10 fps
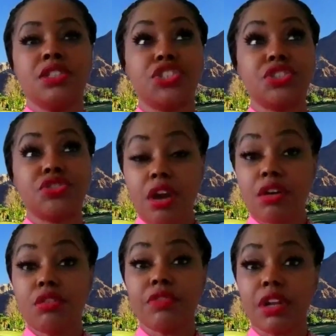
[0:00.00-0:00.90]

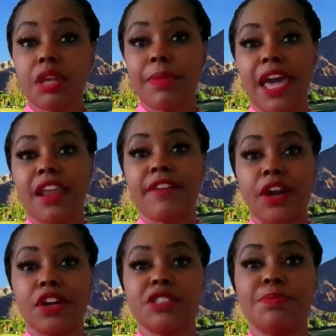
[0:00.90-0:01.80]
struggled really bad at
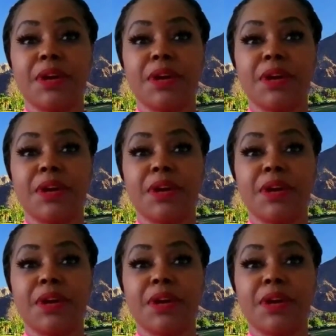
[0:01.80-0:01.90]
first,